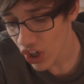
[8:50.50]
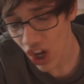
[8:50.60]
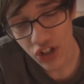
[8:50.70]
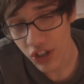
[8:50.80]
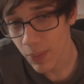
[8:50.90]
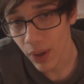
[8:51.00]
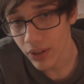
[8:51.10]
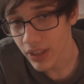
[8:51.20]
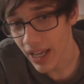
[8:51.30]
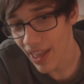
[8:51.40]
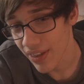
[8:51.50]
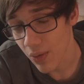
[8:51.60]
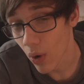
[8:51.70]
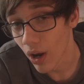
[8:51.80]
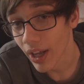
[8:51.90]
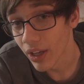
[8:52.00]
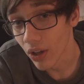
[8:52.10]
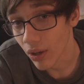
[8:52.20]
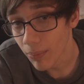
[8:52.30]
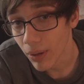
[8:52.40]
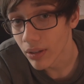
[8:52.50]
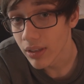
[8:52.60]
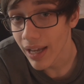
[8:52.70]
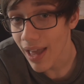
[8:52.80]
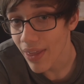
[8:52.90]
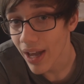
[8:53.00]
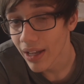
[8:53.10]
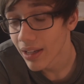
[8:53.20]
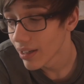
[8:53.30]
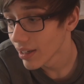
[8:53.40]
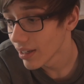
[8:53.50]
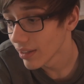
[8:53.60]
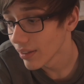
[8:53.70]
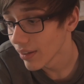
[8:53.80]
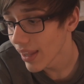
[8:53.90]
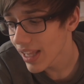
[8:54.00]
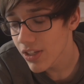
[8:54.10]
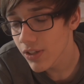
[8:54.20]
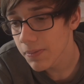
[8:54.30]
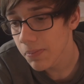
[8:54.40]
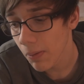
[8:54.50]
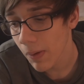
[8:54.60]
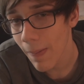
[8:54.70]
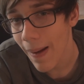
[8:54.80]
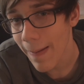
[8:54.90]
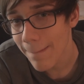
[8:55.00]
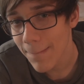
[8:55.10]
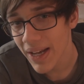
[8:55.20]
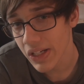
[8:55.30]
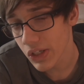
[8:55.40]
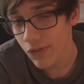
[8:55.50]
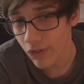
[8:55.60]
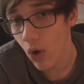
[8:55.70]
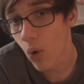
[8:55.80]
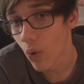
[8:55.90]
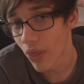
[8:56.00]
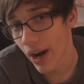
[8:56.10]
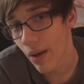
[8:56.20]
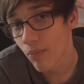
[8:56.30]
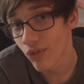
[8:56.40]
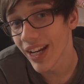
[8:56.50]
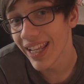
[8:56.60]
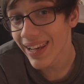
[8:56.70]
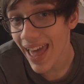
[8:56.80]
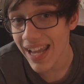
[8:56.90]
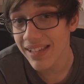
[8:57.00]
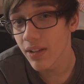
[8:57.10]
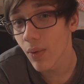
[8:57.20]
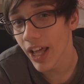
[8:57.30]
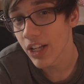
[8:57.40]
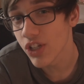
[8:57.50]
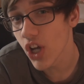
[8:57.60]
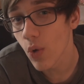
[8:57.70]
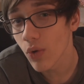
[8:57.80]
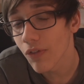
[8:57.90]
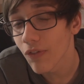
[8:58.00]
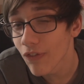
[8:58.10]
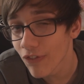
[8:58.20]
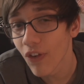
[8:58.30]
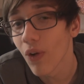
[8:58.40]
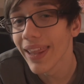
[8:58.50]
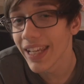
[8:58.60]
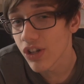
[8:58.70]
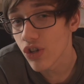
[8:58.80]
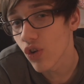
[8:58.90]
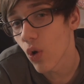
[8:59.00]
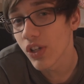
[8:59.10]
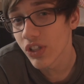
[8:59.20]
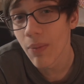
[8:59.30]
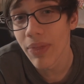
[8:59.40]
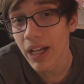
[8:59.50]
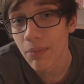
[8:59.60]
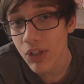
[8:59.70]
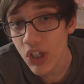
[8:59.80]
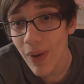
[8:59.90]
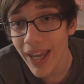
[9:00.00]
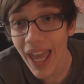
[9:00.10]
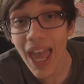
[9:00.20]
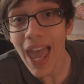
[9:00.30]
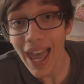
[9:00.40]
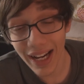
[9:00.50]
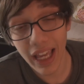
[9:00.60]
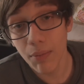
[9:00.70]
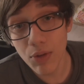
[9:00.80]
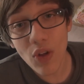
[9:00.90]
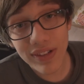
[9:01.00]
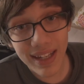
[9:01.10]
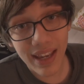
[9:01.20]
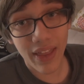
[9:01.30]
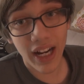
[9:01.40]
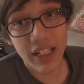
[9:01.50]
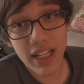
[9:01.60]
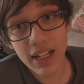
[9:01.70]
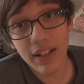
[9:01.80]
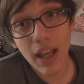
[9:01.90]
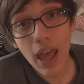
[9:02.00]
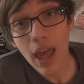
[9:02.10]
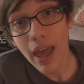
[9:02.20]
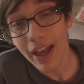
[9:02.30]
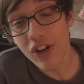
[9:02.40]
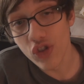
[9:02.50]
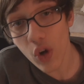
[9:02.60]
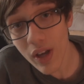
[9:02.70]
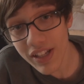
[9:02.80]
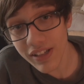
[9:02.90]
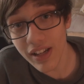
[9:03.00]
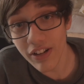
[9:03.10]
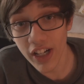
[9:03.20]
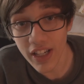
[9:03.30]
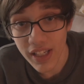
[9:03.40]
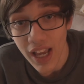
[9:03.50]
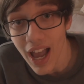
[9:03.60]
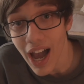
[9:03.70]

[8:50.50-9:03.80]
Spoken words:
you know, I just put together what I could put together. That's probably my biggest flaw, that I'm really lazy when I don't fully enjoy something I'm doing. And again, I'm not saying that I didn't enjoy a series.